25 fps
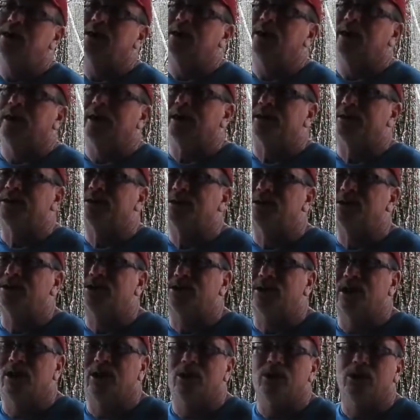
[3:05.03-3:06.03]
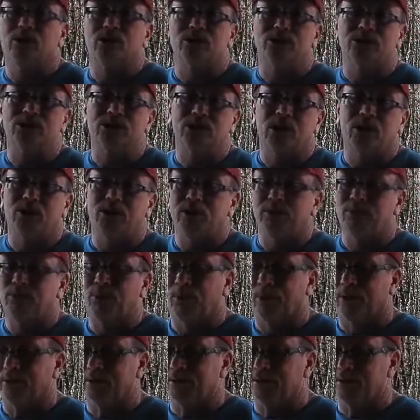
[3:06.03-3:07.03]
It is so
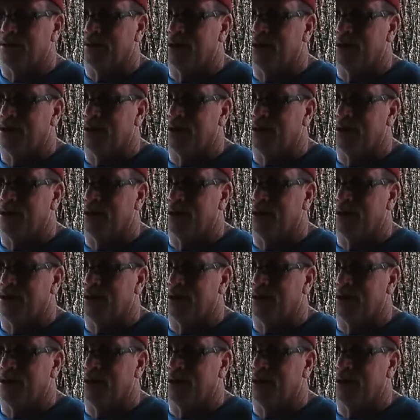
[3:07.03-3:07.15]
important.